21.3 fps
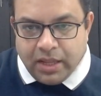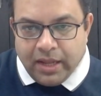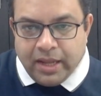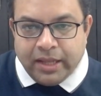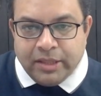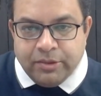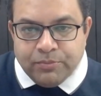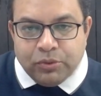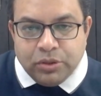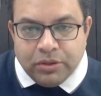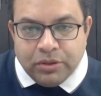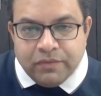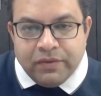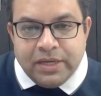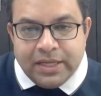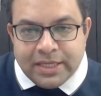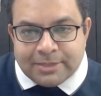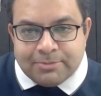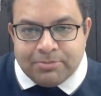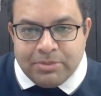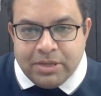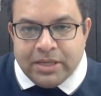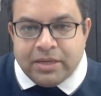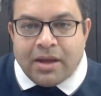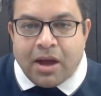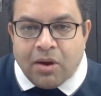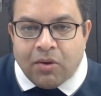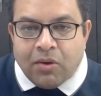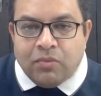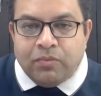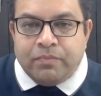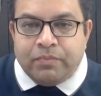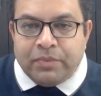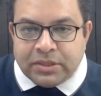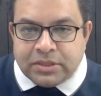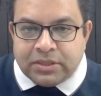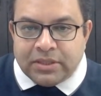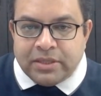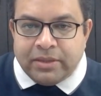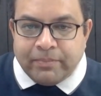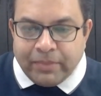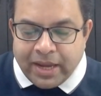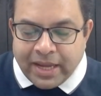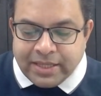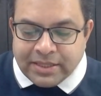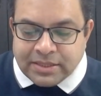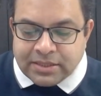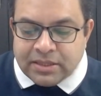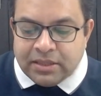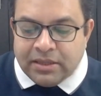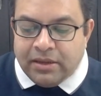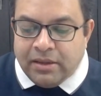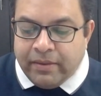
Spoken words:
and Buddha will explain how person applies